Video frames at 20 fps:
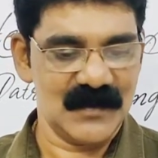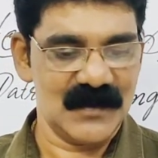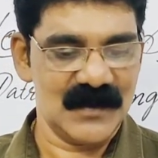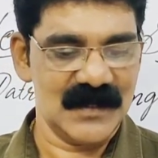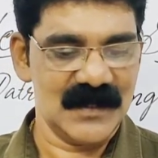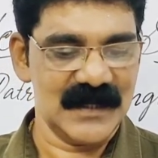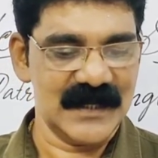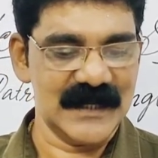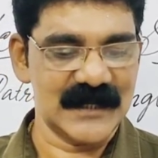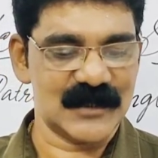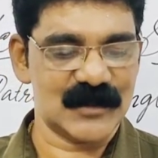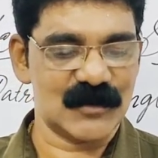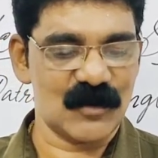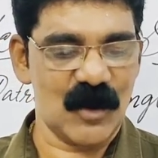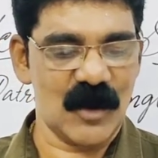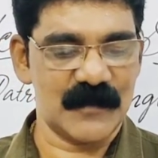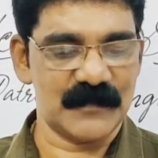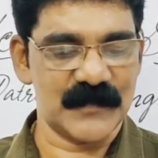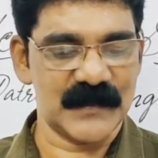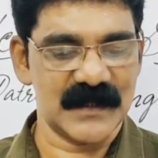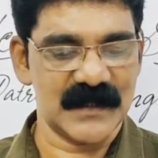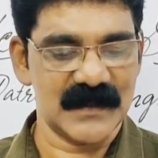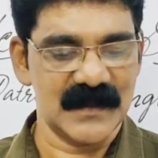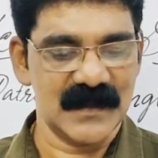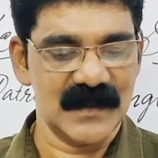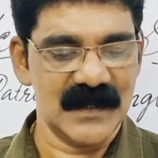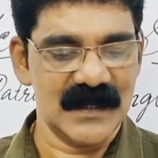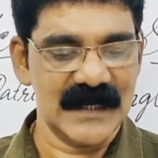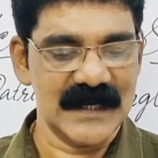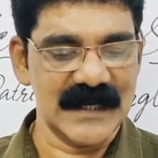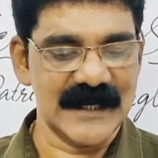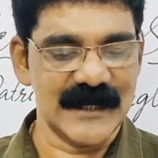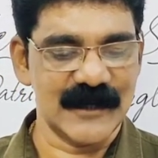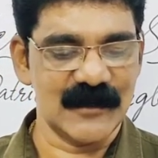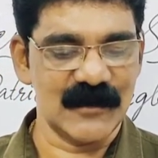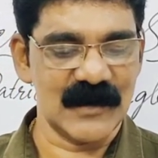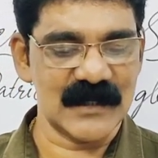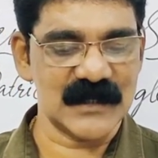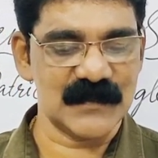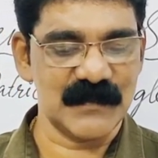he stopped. He did
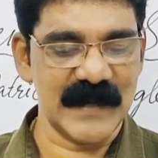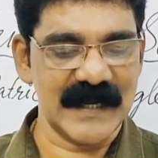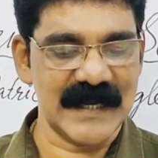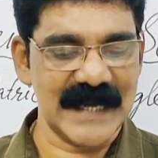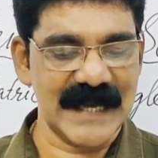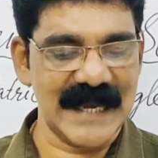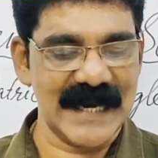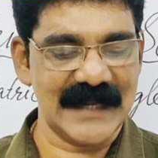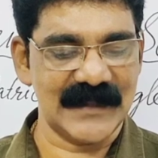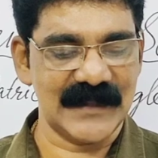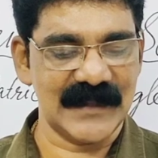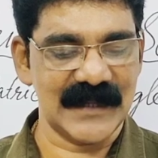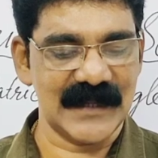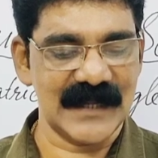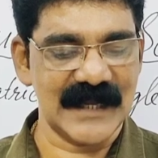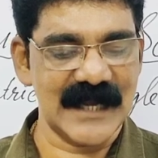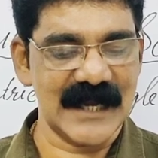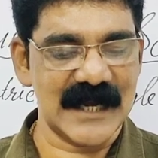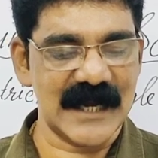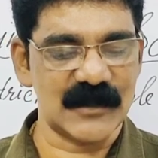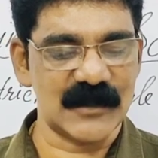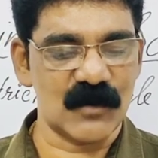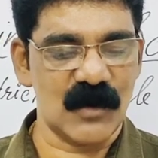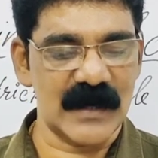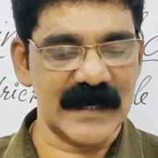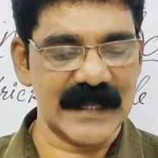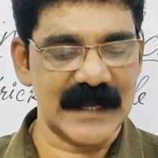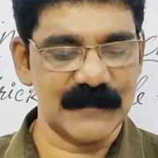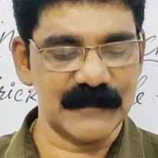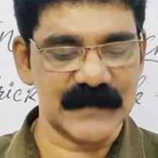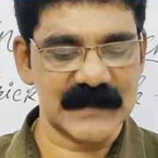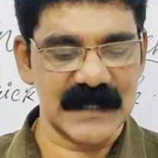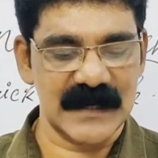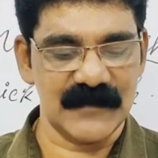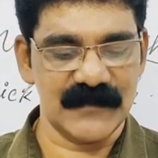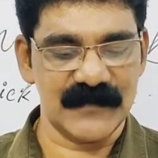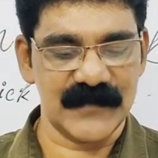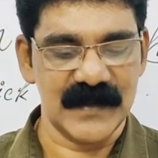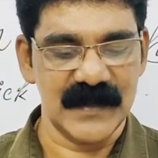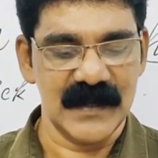not speak anything. He controlled
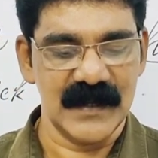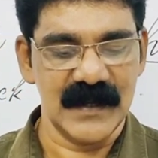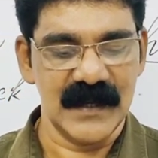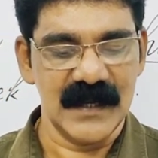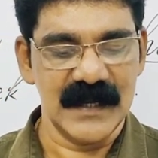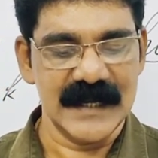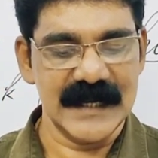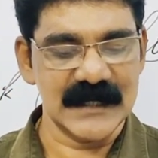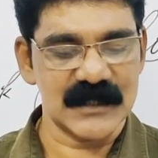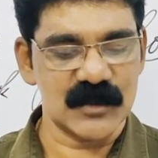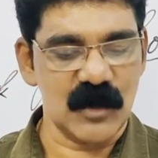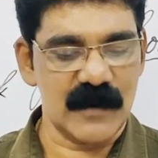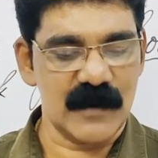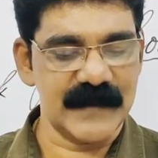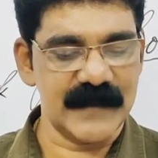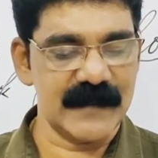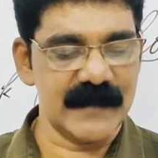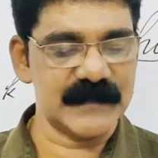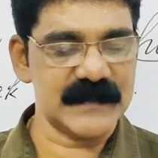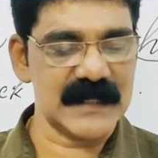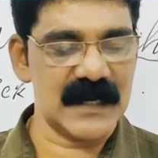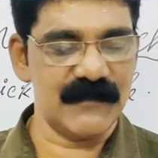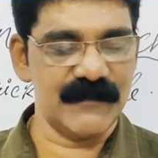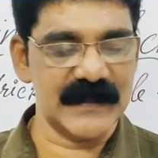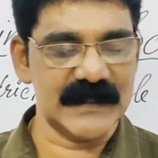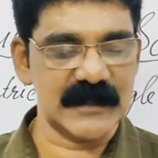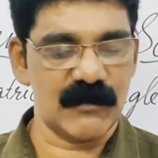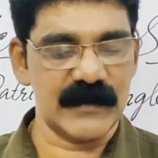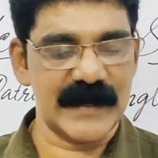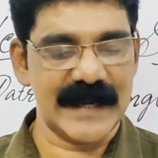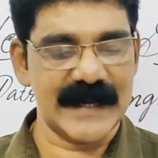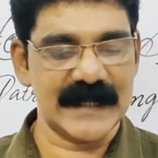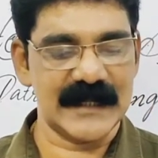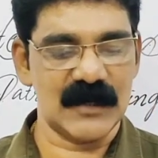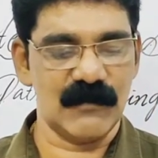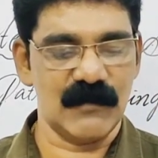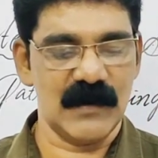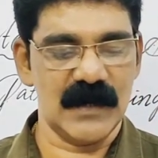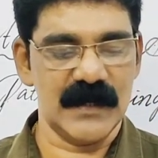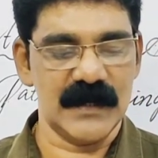himself. He stopped himself without
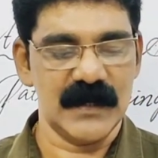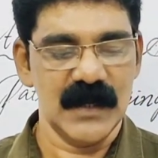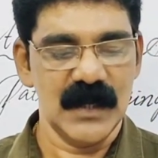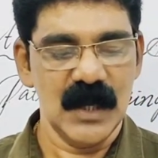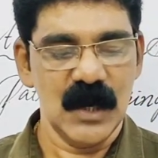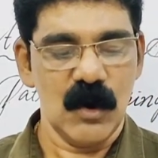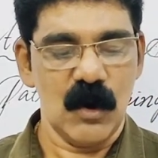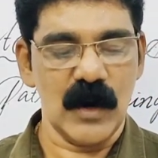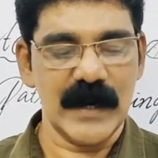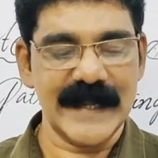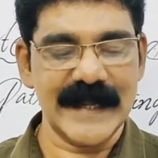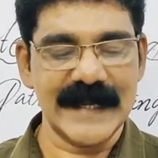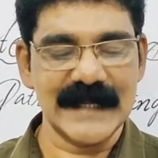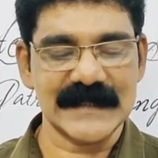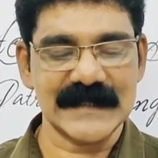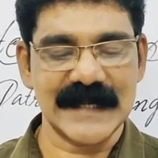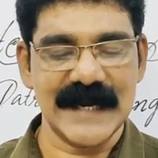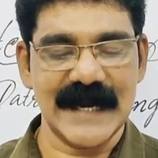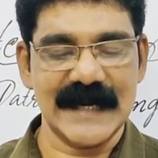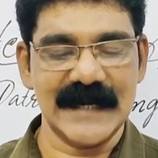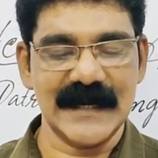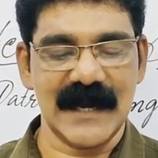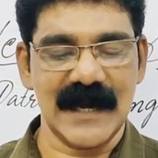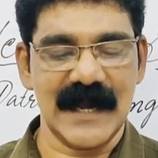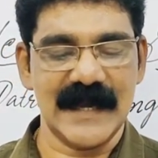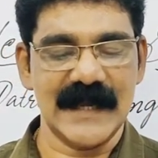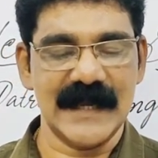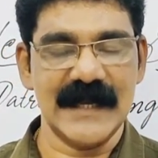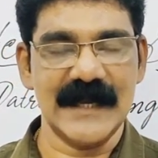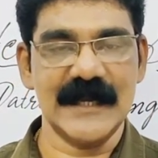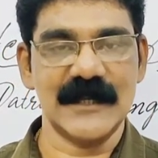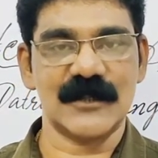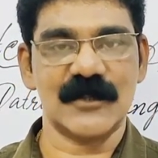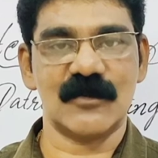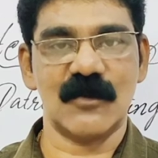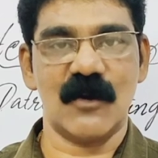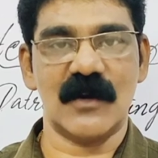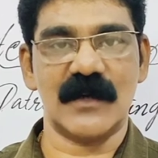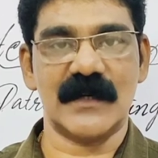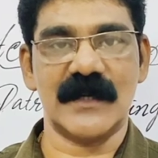another word. Holding his head high, he
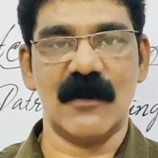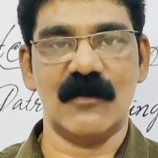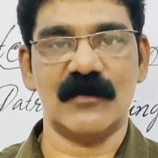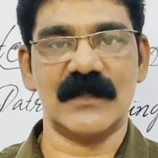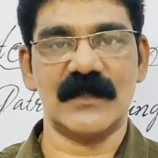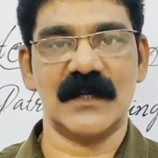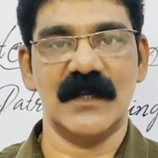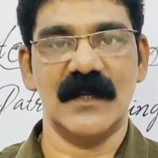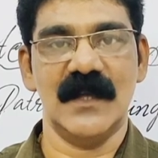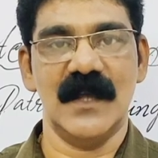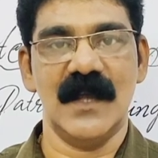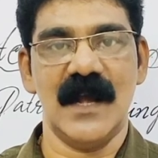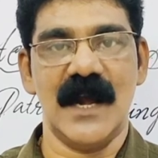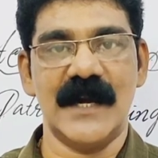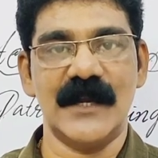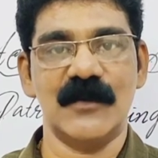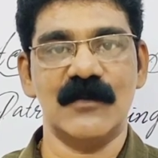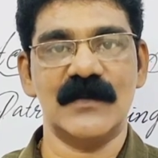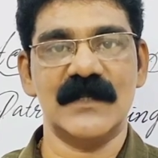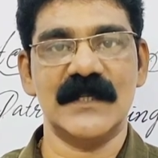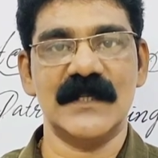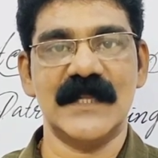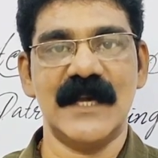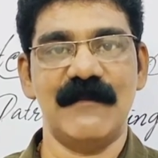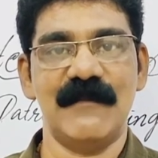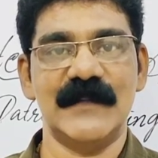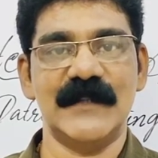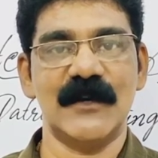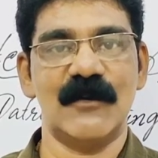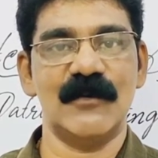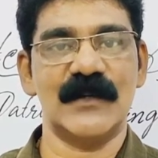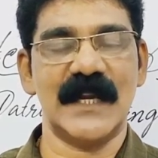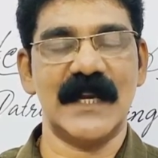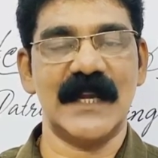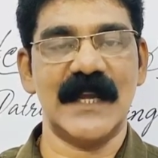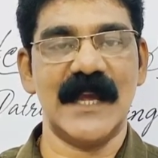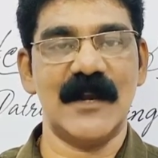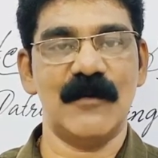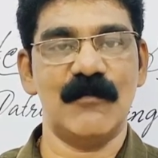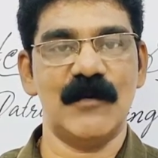stalked out. And you see that without
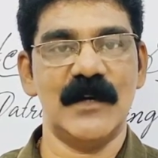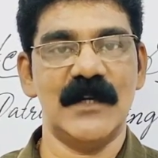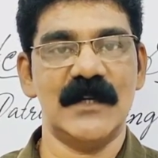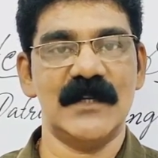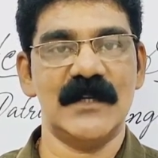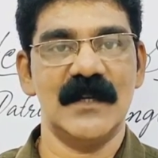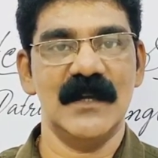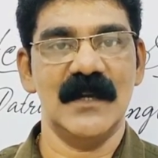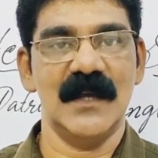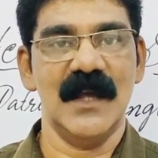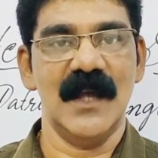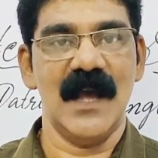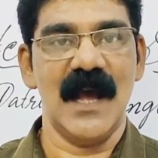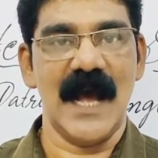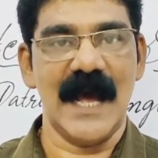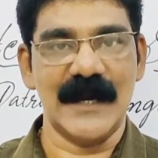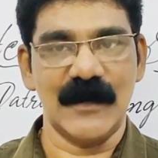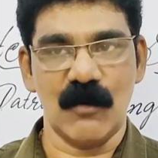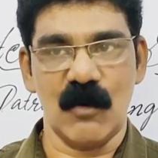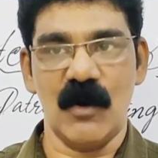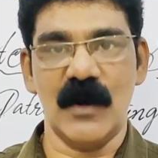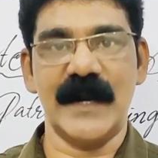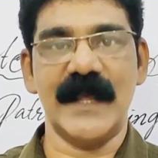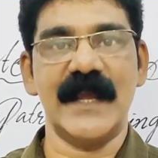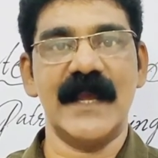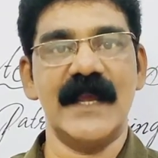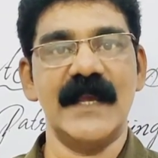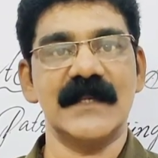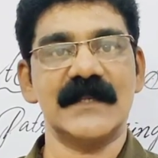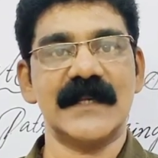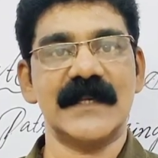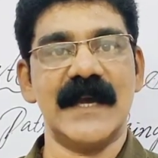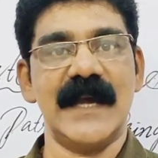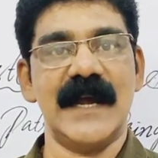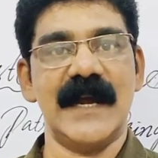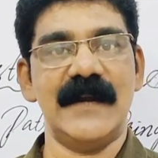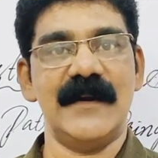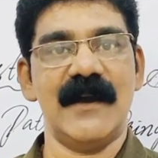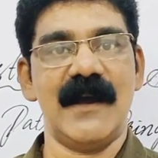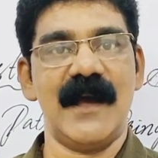telling a word and holding his
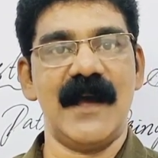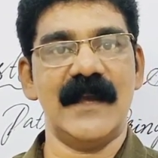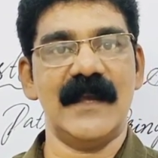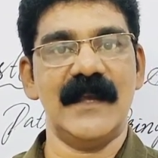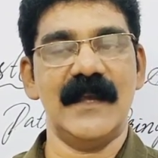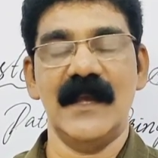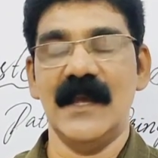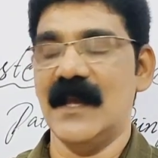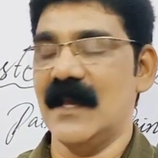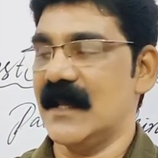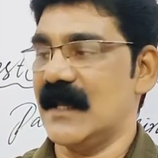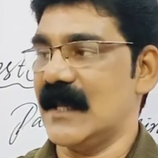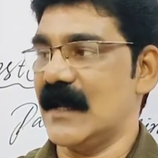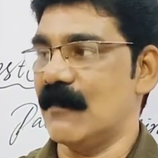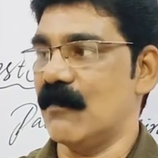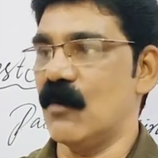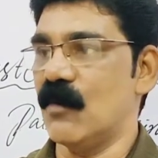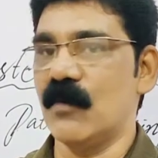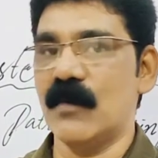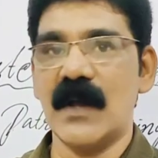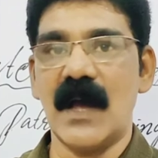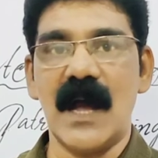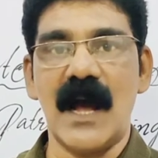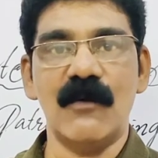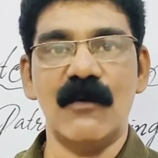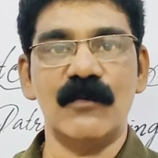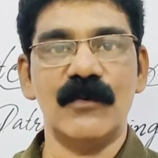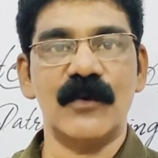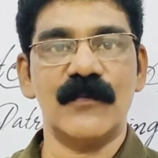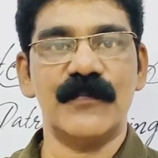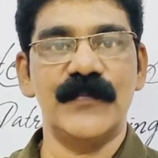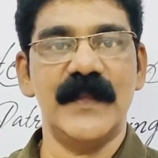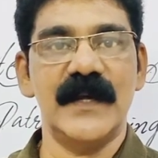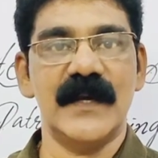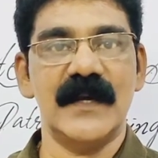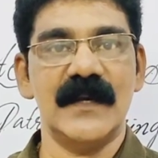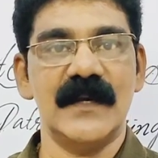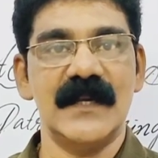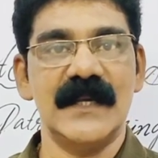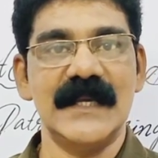head high, he moved out of
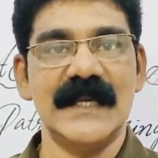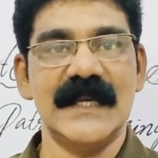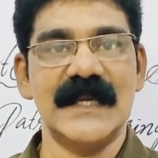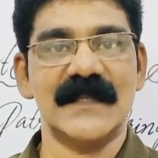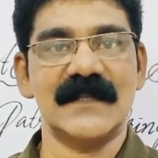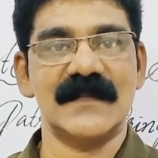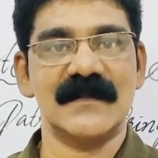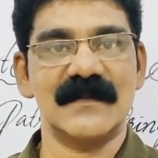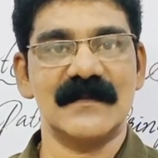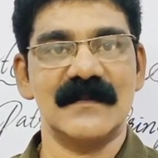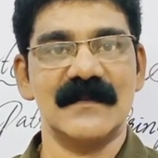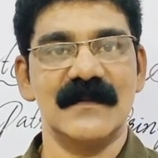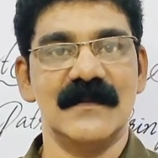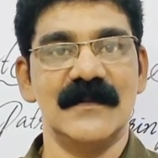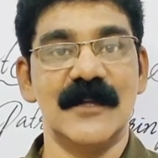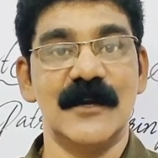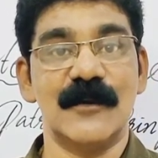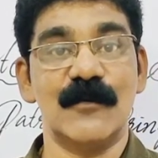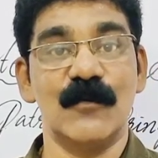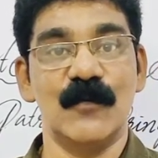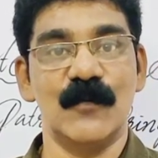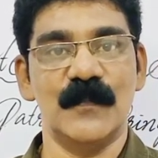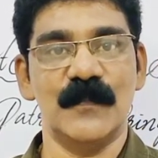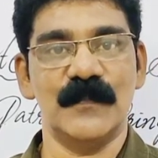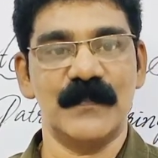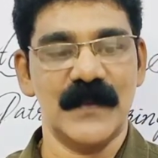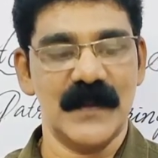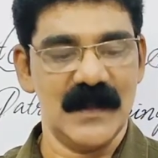the, yes, the room.